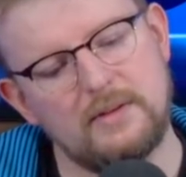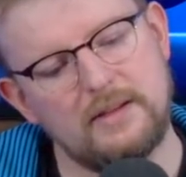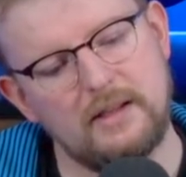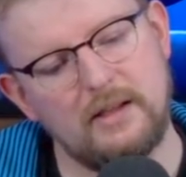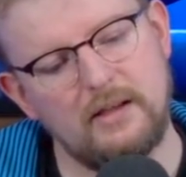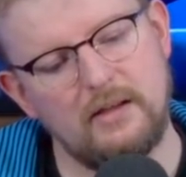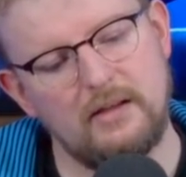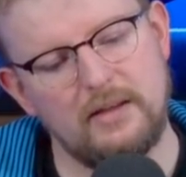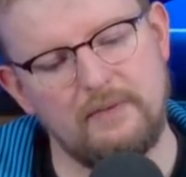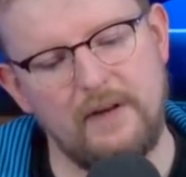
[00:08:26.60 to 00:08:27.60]

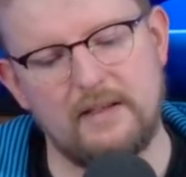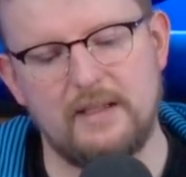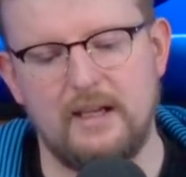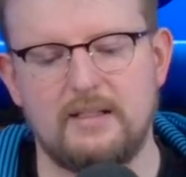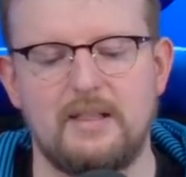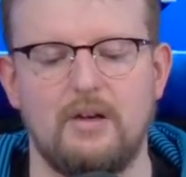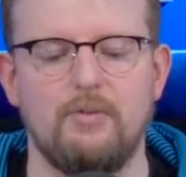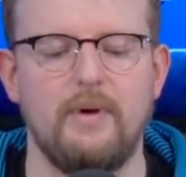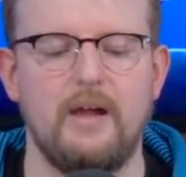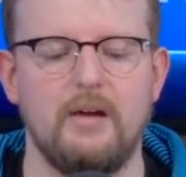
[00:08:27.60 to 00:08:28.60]
the event decks, and our
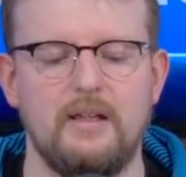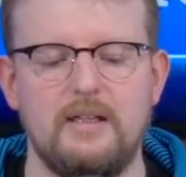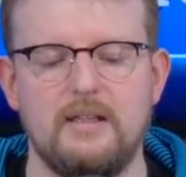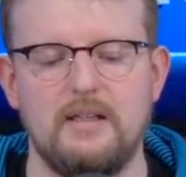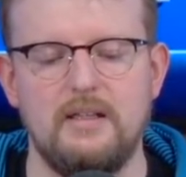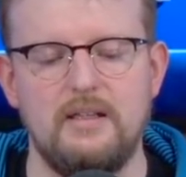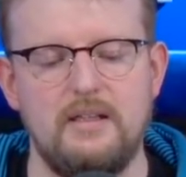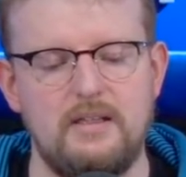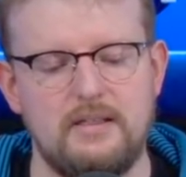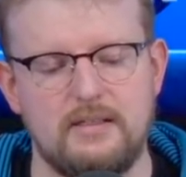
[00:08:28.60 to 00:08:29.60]
rare
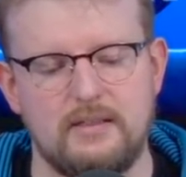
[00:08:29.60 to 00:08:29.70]
is